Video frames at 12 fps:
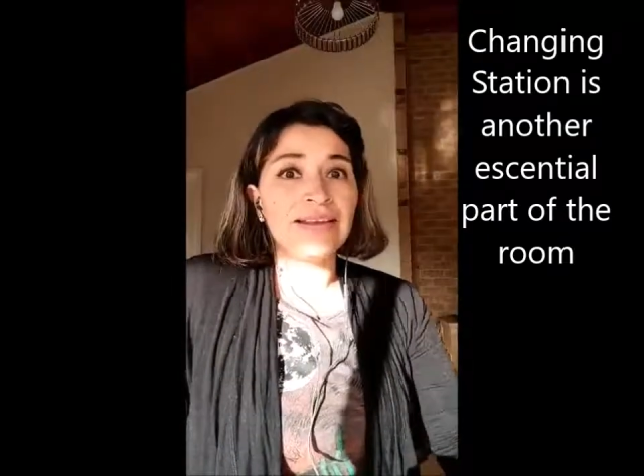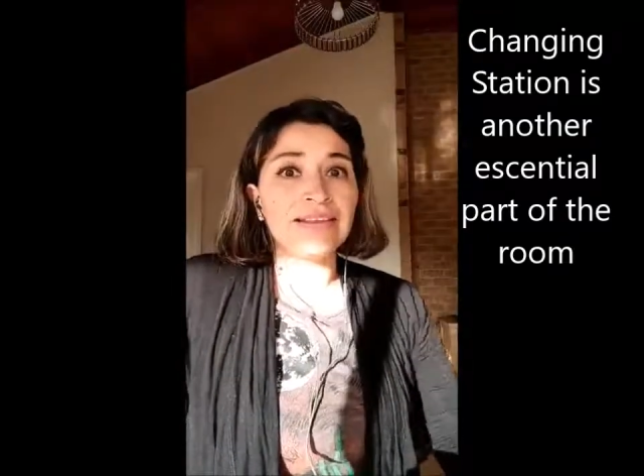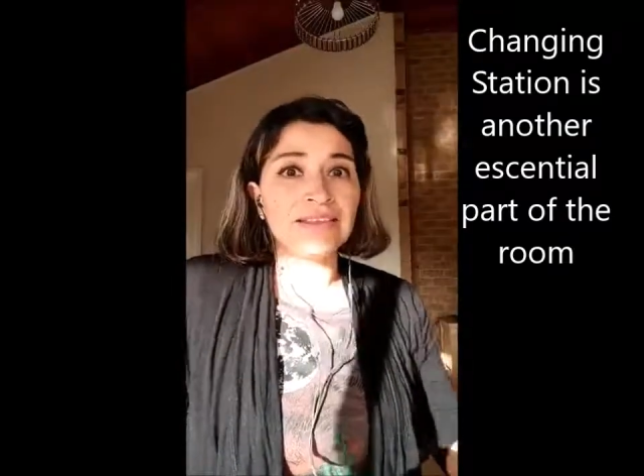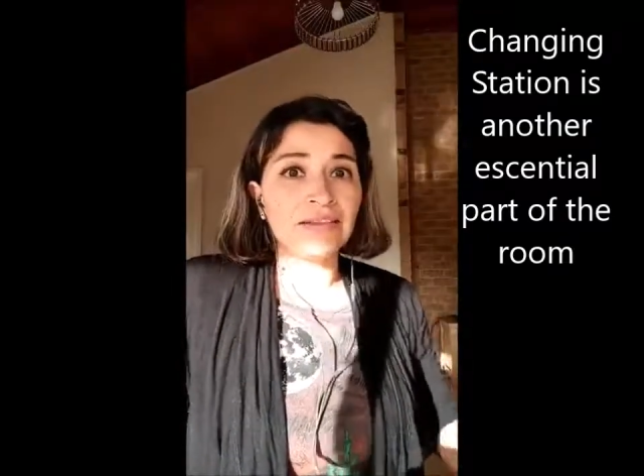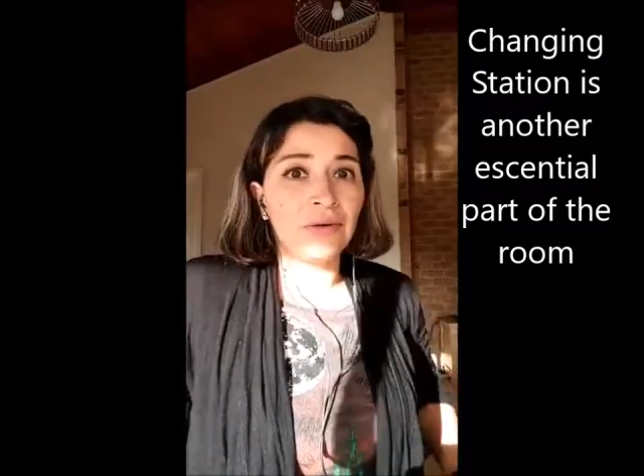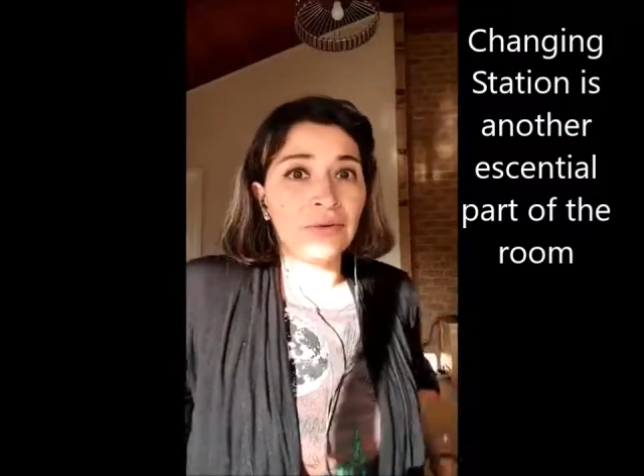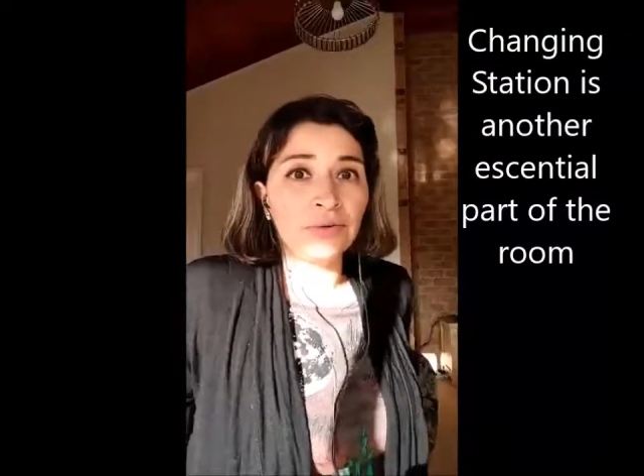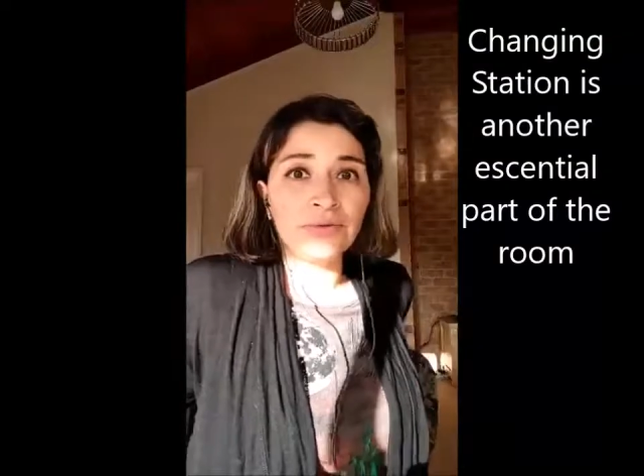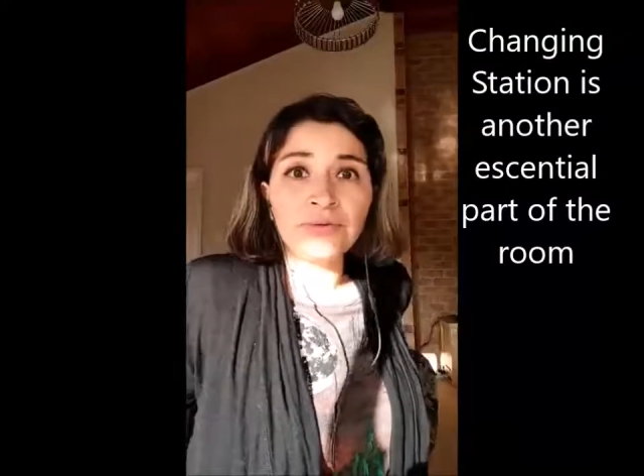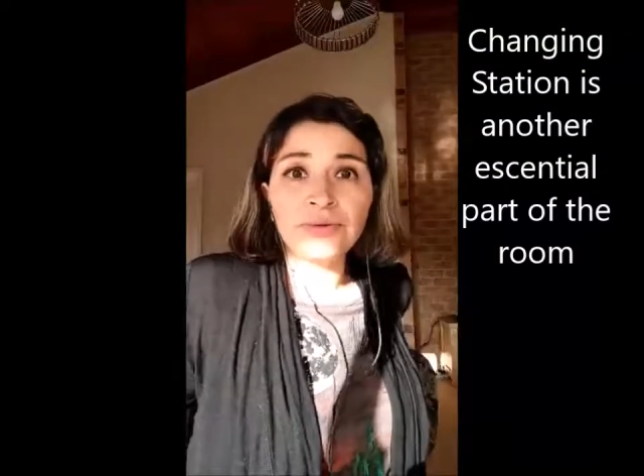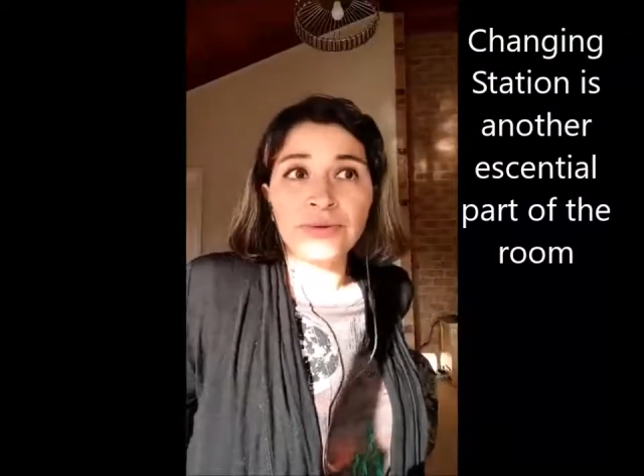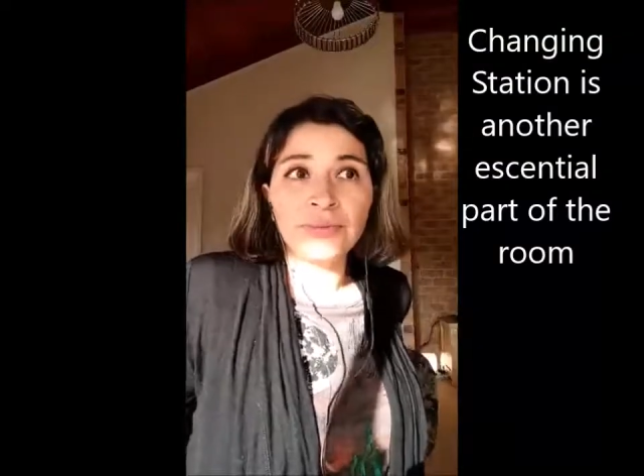It's so good
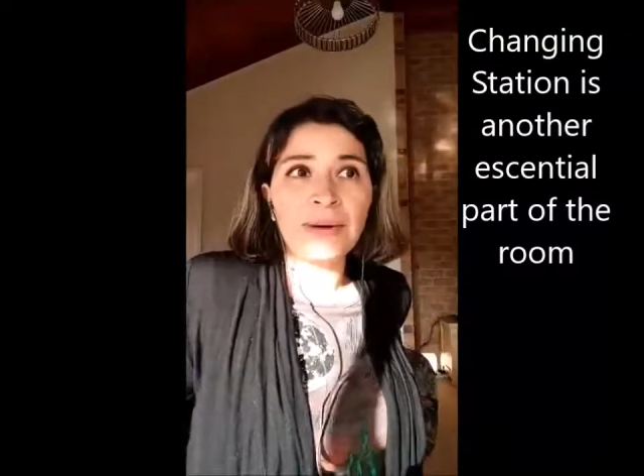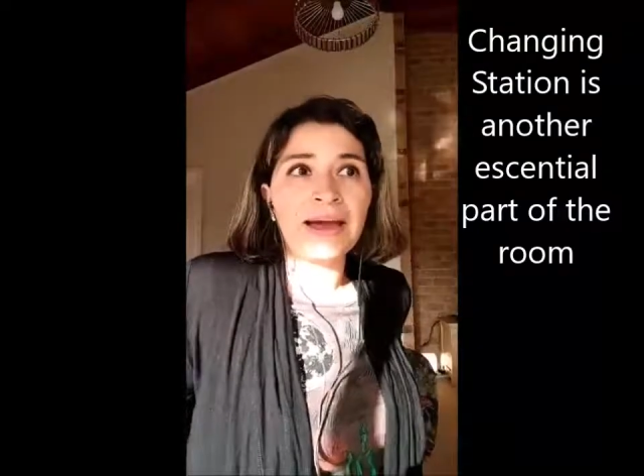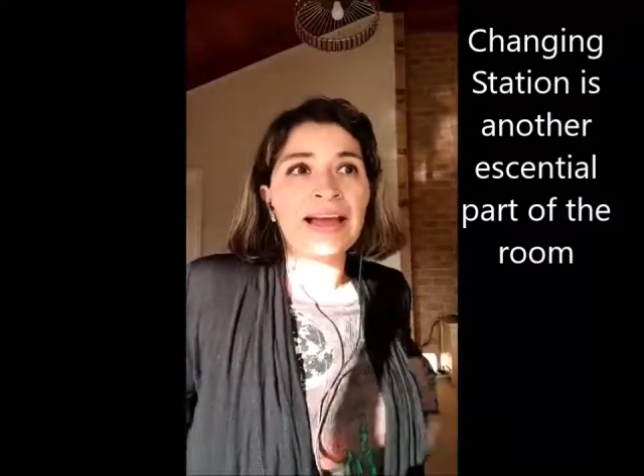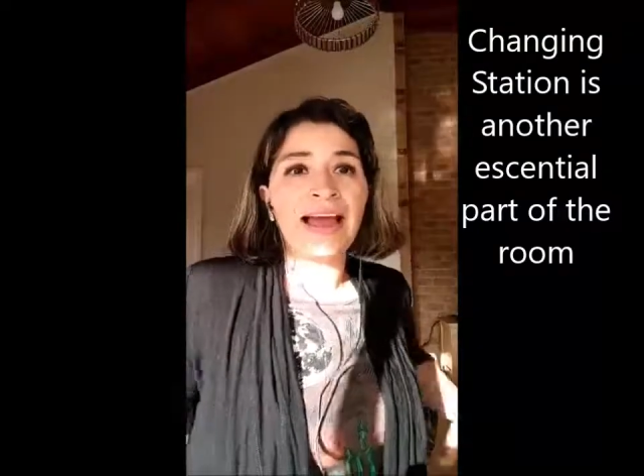for your back."